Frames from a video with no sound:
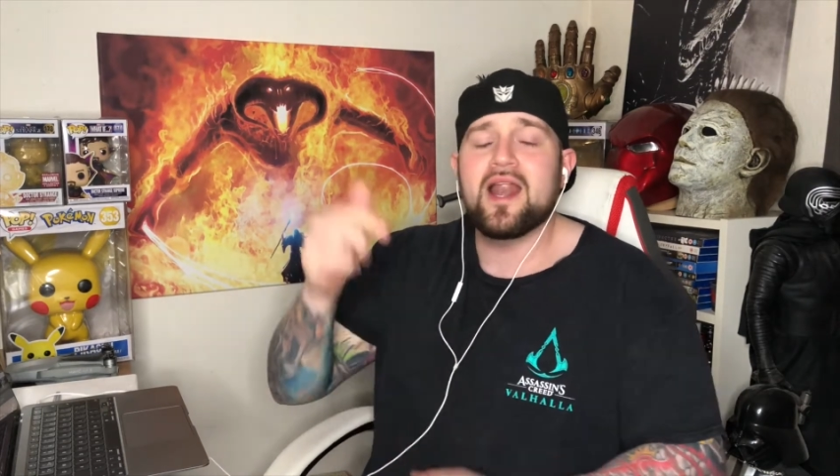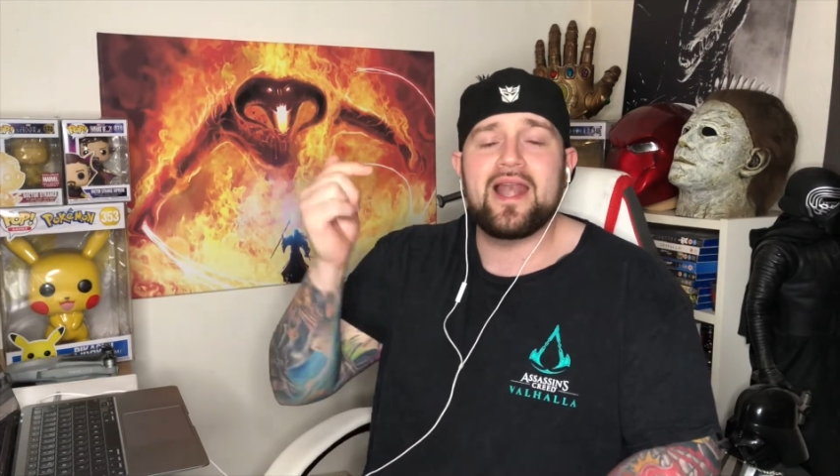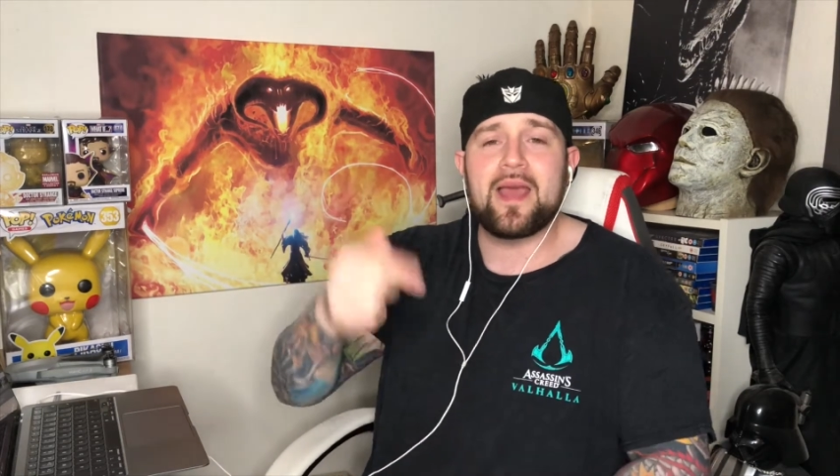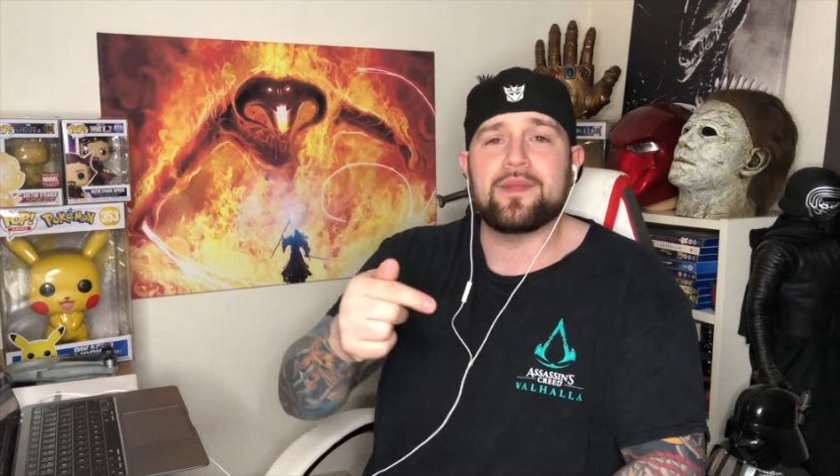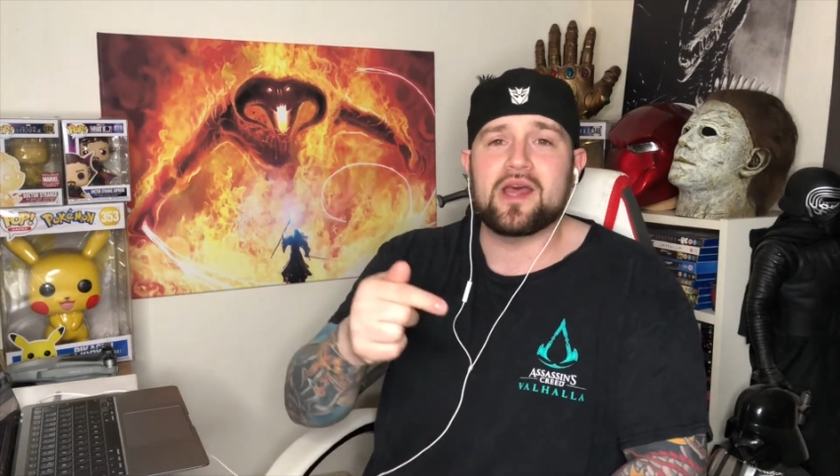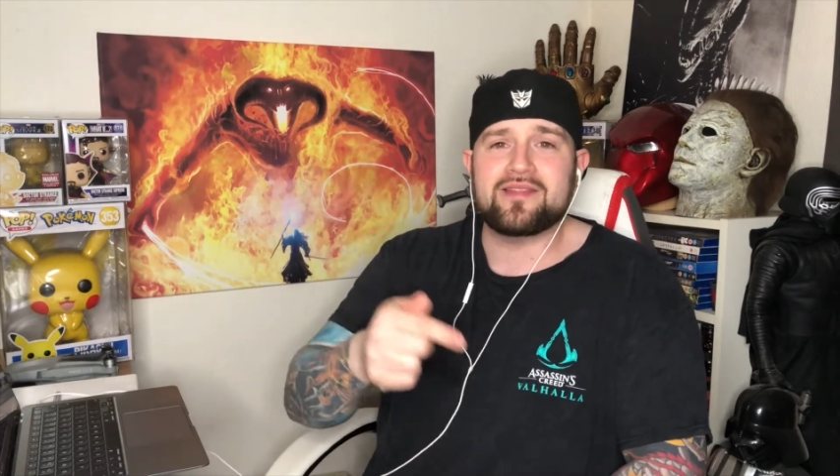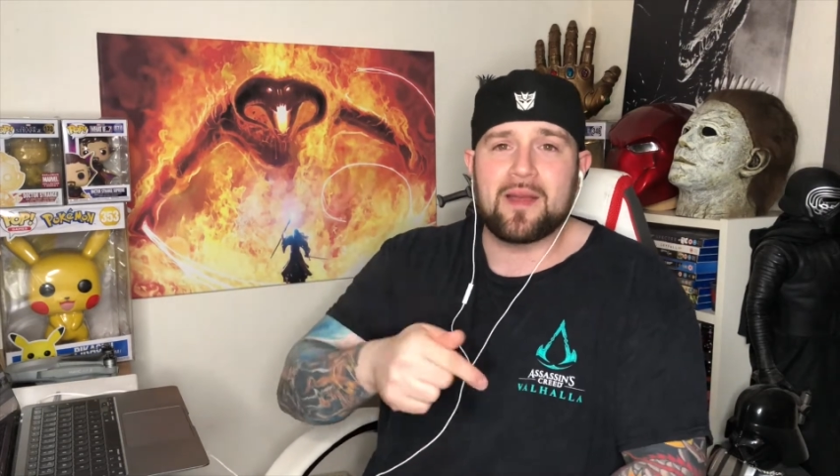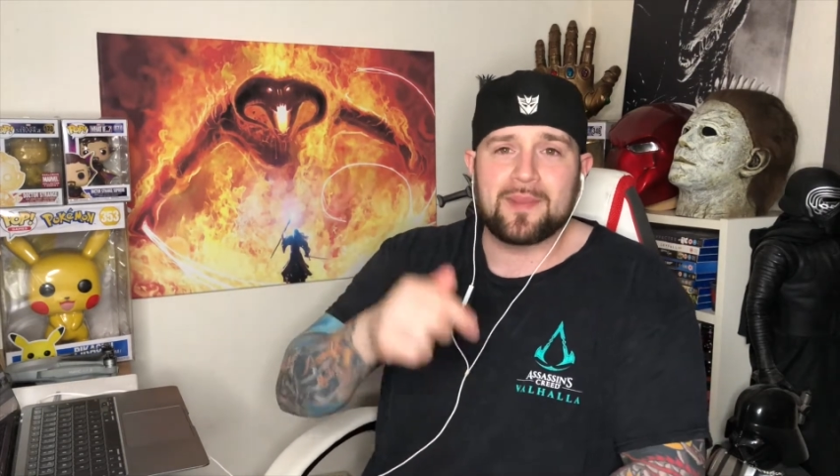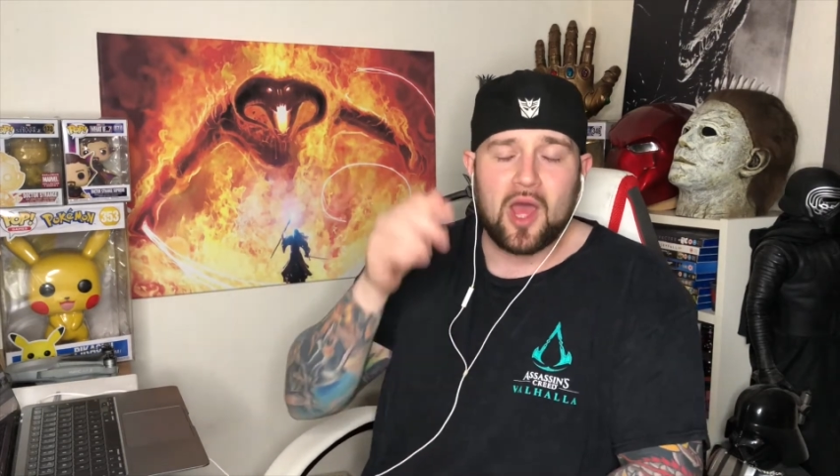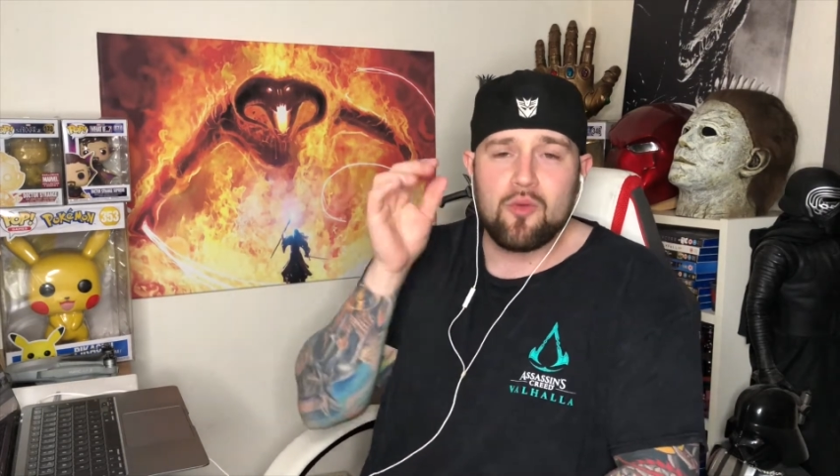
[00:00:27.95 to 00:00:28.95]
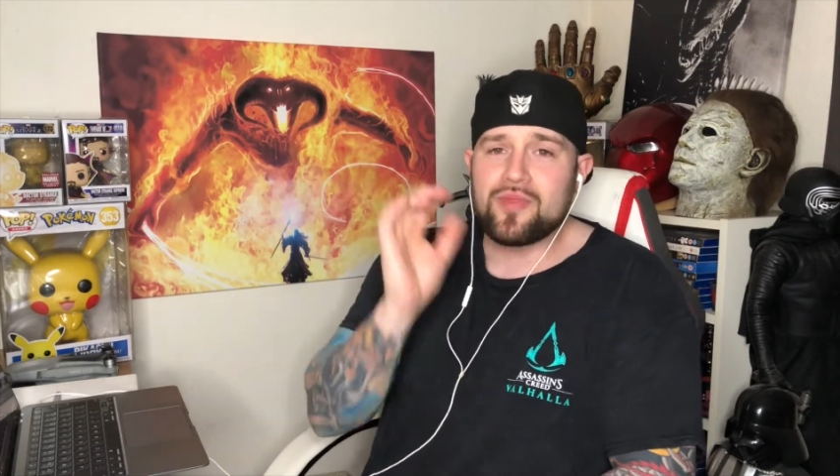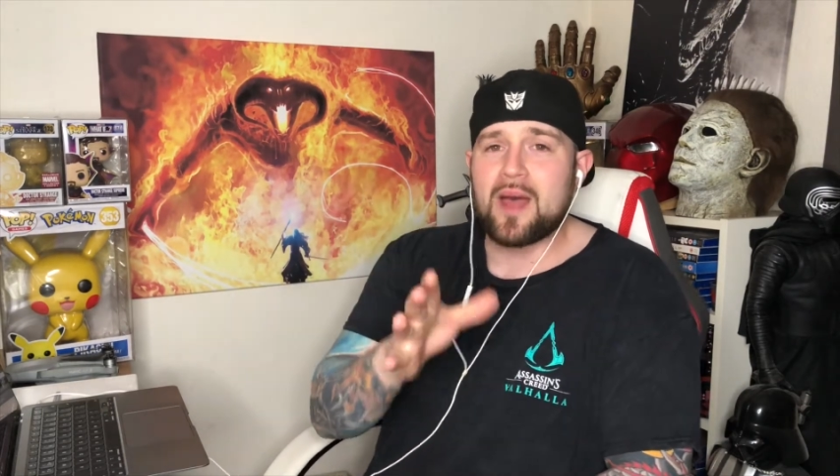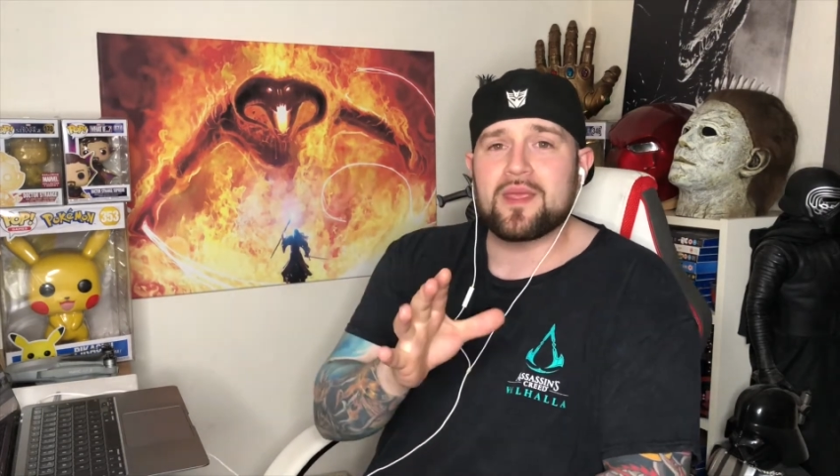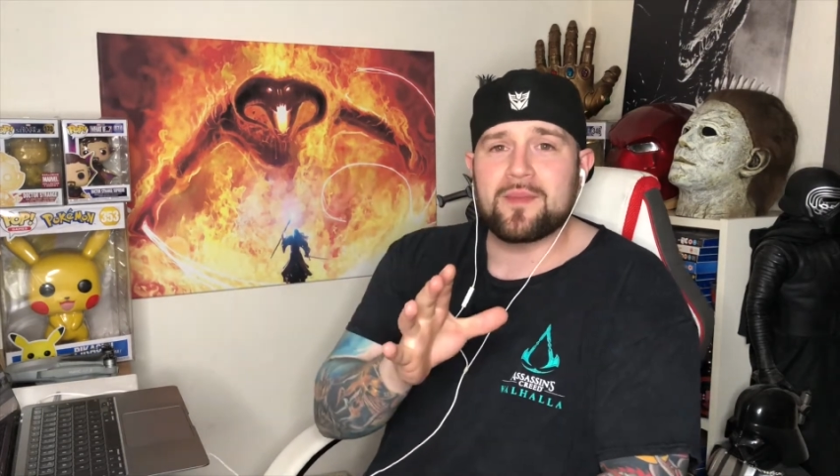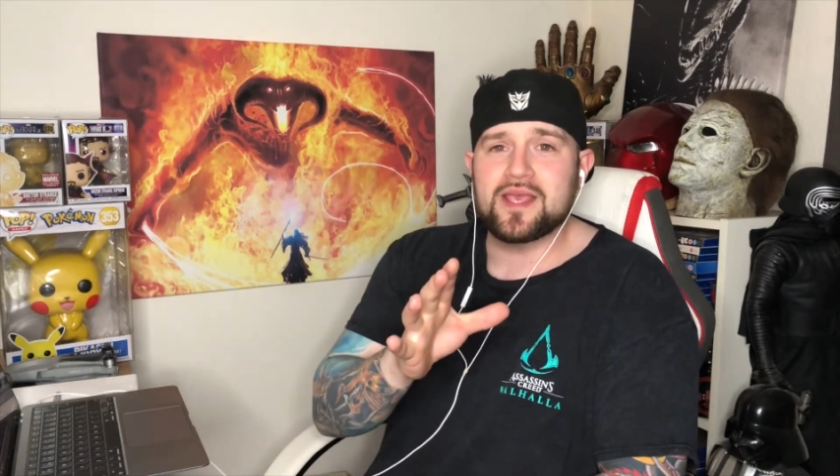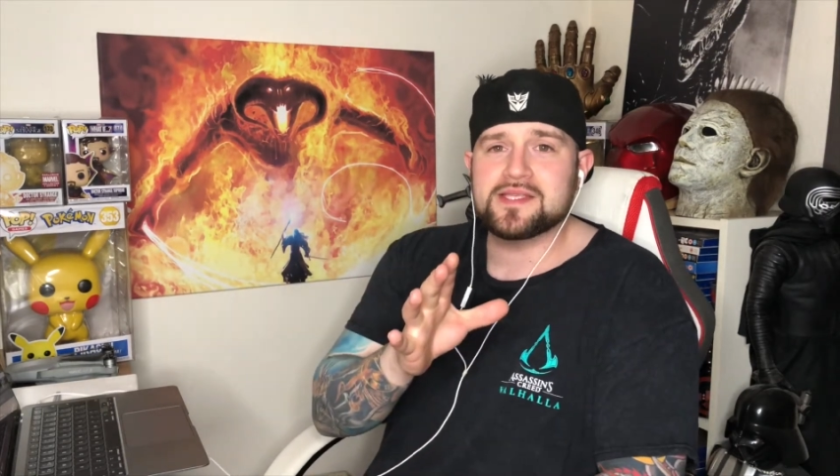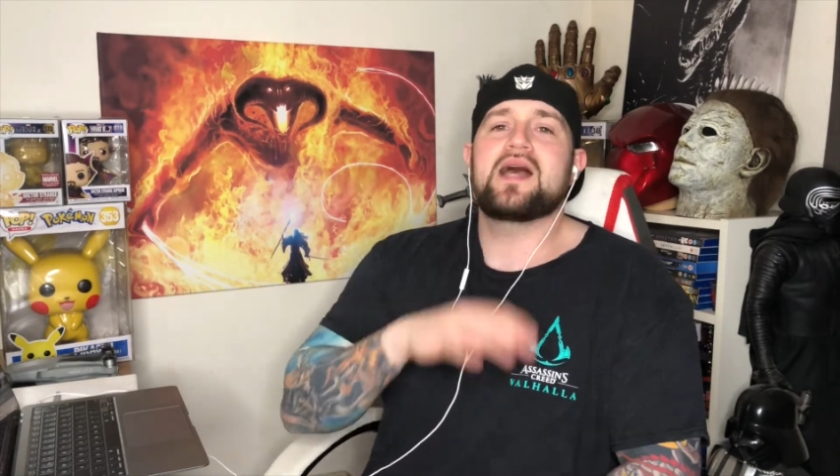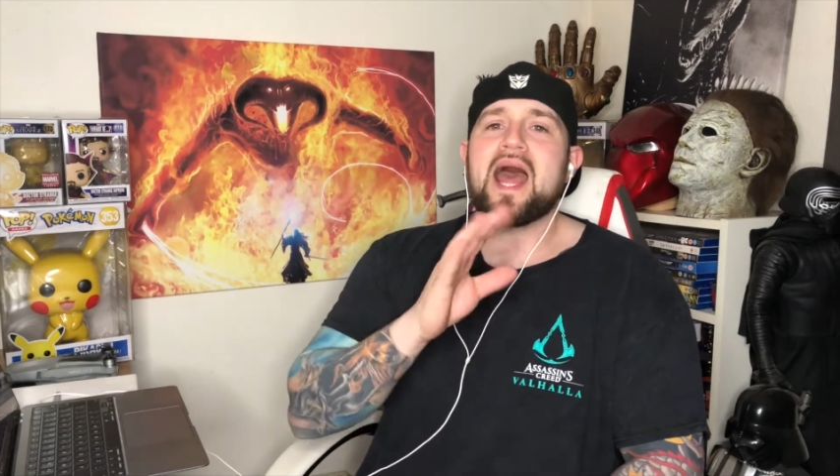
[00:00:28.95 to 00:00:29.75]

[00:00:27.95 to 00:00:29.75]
let me know down below. That'd be amazing.